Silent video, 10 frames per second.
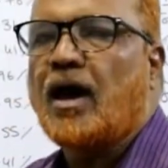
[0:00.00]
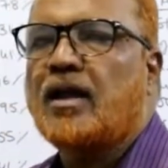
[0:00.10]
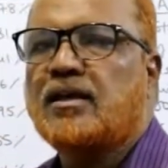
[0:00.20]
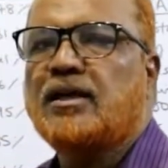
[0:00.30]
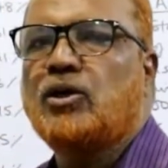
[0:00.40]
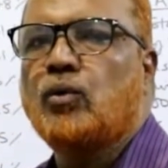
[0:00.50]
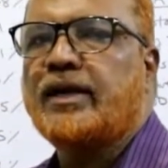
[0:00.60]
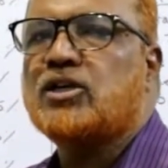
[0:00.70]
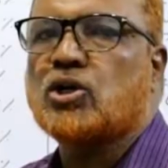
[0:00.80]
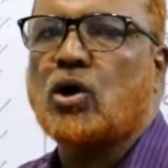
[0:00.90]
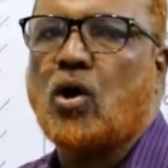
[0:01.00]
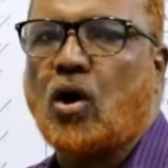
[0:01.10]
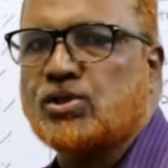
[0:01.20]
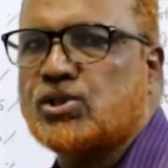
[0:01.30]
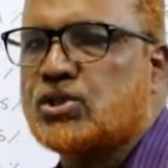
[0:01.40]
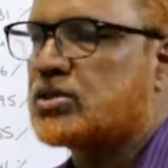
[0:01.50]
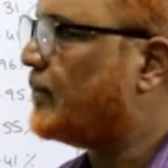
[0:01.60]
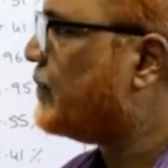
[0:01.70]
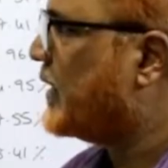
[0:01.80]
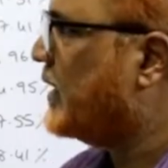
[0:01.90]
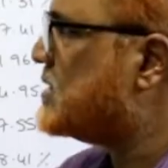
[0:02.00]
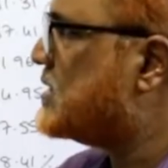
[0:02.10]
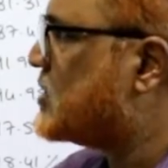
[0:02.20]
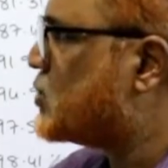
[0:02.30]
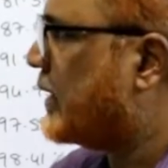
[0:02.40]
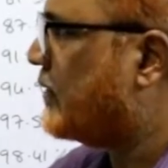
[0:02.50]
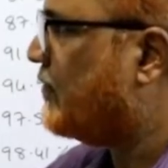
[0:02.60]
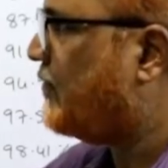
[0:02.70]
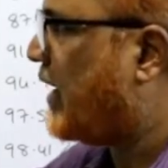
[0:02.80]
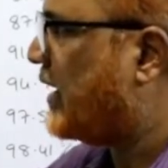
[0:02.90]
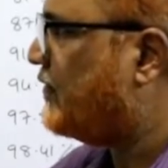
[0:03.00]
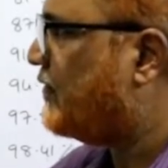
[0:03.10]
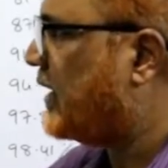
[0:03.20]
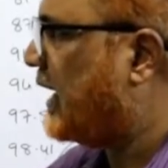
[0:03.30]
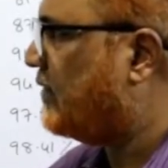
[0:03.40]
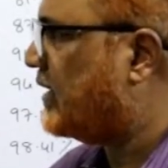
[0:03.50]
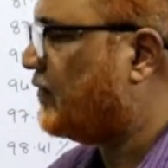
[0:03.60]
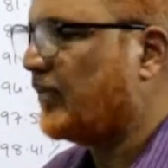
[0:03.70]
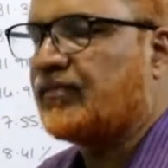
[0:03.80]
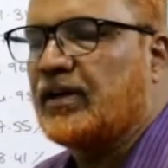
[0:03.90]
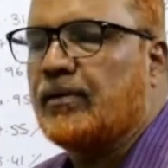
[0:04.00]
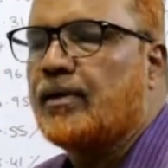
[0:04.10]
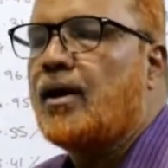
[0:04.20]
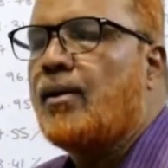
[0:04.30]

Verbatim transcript: And the unit cost is this one 5, 11, 15.